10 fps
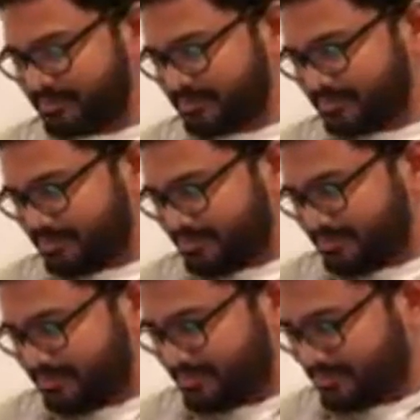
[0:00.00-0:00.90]

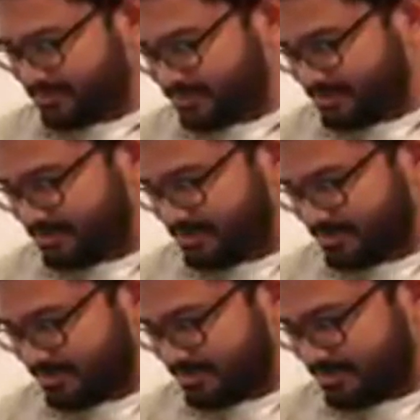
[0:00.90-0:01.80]

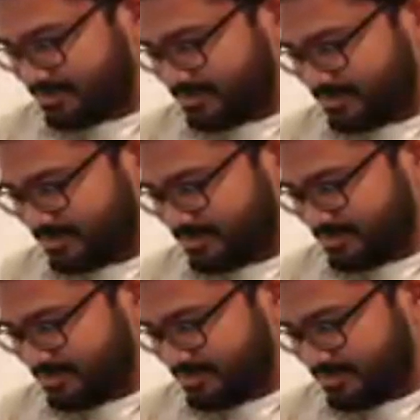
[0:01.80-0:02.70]

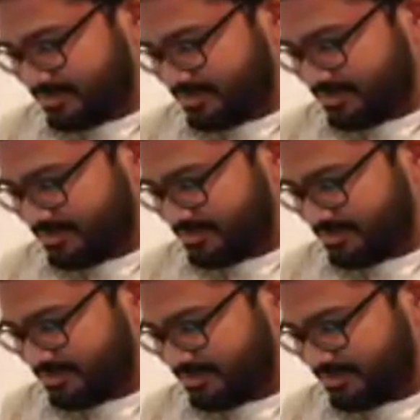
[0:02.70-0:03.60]

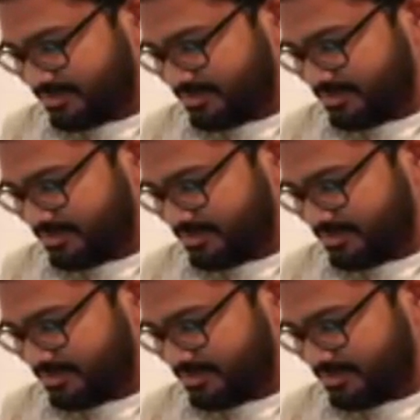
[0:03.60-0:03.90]
Nobody speaks.